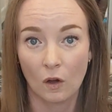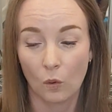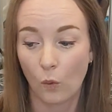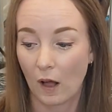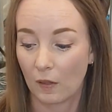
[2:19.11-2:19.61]

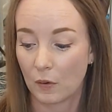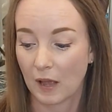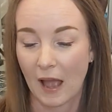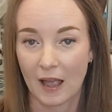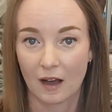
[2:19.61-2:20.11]
well,
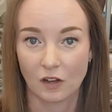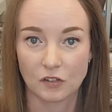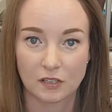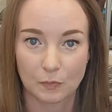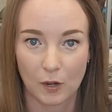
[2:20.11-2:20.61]
okay, I'll
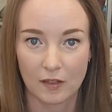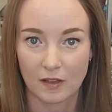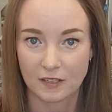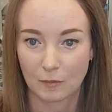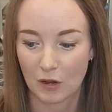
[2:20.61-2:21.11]
just spray
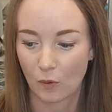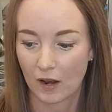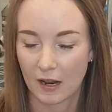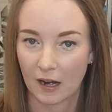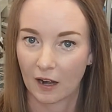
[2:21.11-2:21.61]
this on my wet
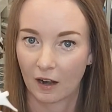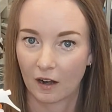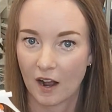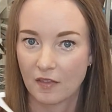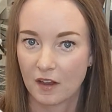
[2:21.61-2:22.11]

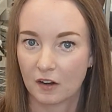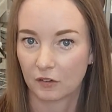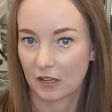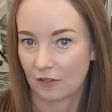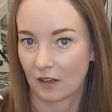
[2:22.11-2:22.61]
hair and then
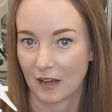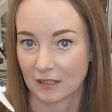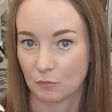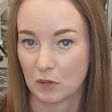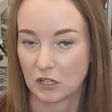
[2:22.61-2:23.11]
it'll give it a
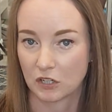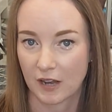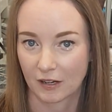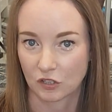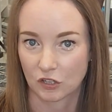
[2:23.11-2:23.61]
nice beach
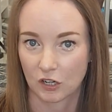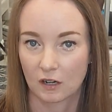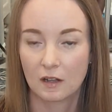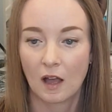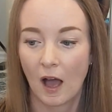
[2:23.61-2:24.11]

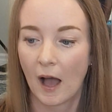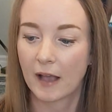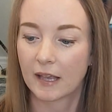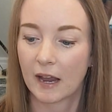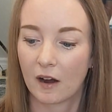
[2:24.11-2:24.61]
texture.
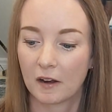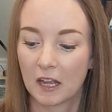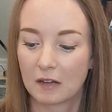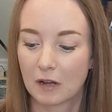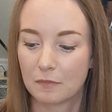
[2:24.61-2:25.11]
I carried
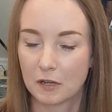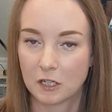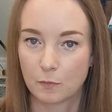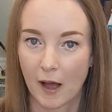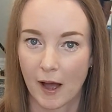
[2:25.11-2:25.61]
it in my
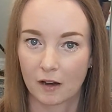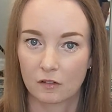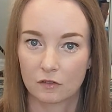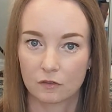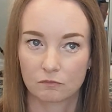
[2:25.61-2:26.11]
beach
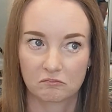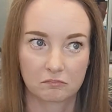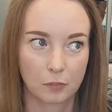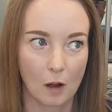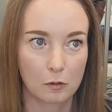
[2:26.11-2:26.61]
bag
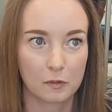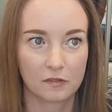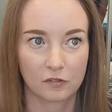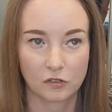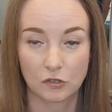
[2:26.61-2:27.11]
probably
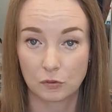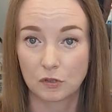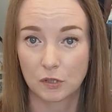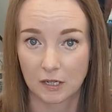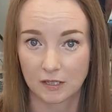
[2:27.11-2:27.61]
for 2
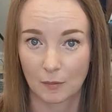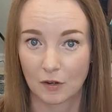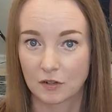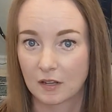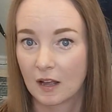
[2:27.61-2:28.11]
straight
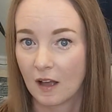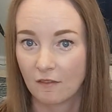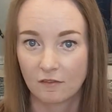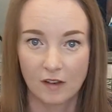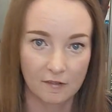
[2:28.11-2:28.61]
summers,
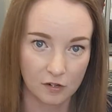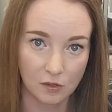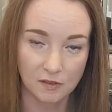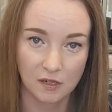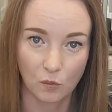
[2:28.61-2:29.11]
never
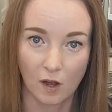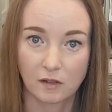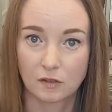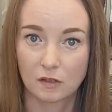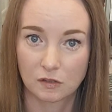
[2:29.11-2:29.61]
used it
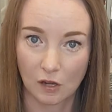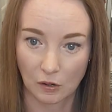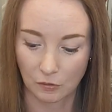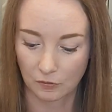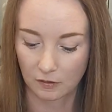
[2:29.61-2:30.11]
once,
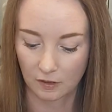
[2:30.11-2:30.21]
so